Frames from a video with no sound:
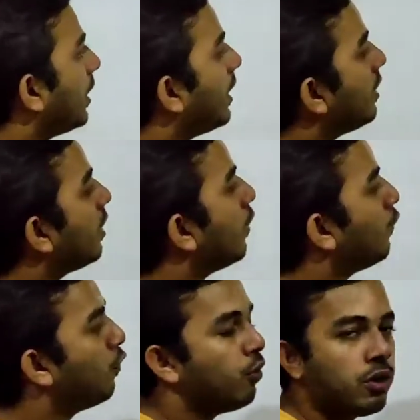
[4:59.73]
add
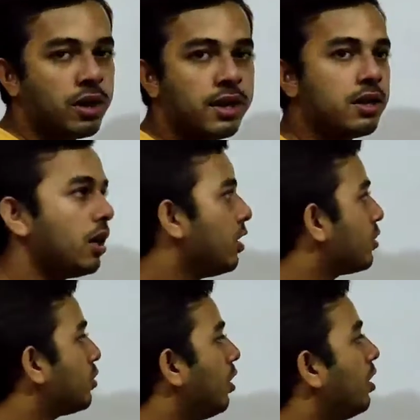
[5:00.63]
4, right?
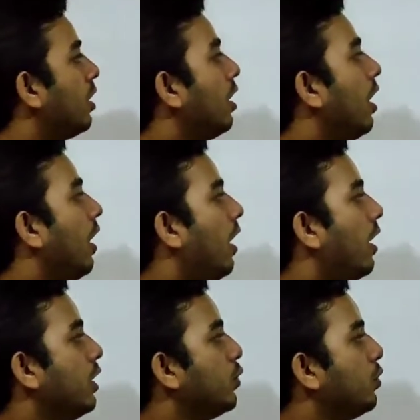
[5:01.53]
So
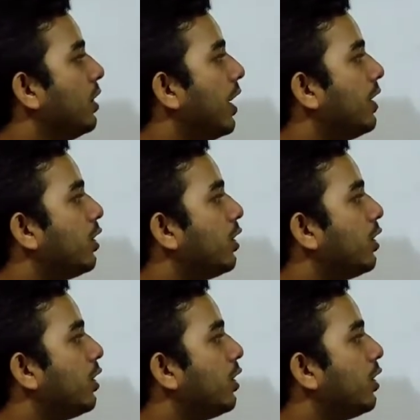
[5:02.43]
if we add